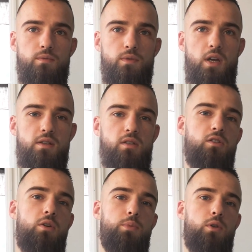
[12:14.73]
that is a
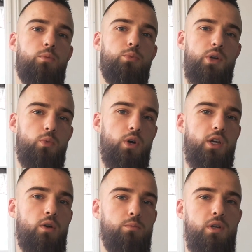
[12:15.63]
typical
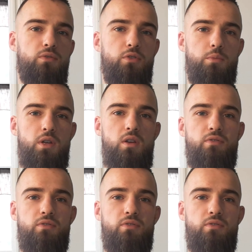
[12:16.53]
pre-workout meal for me